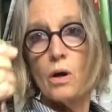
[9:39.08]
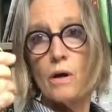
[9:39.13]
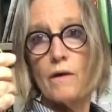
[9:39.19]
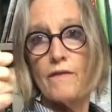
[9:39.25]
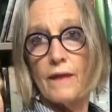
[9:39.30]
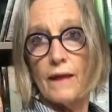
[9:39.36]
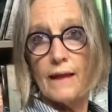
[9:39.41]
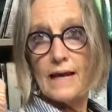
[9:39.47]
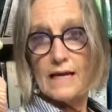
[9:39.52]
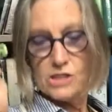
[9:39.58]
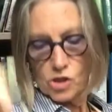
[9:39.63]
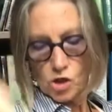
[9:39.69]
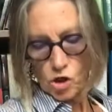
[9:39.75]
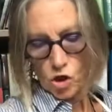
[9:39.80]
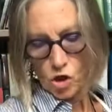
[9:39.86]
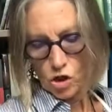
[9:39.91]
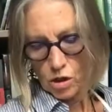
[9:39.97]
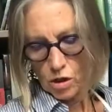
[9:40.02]
that has a
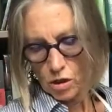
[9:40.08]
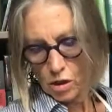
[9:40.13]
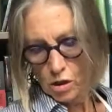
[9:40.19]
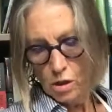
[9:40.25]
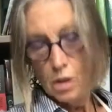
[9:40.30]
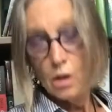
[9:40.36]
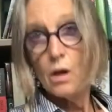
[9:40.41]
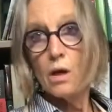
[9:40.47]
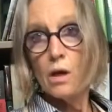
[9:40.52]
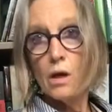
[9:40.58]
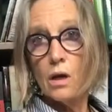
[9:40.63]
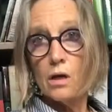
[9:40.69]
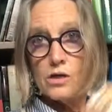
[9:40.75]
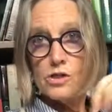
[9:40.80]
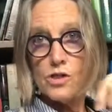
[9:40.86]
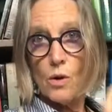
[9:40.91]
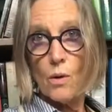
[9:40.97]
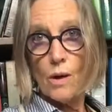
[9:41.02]
hook,
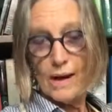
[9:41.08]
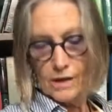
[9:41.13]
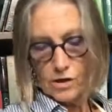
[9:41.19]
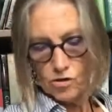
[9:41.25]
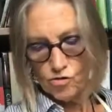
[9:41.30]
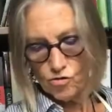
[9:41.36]
so I can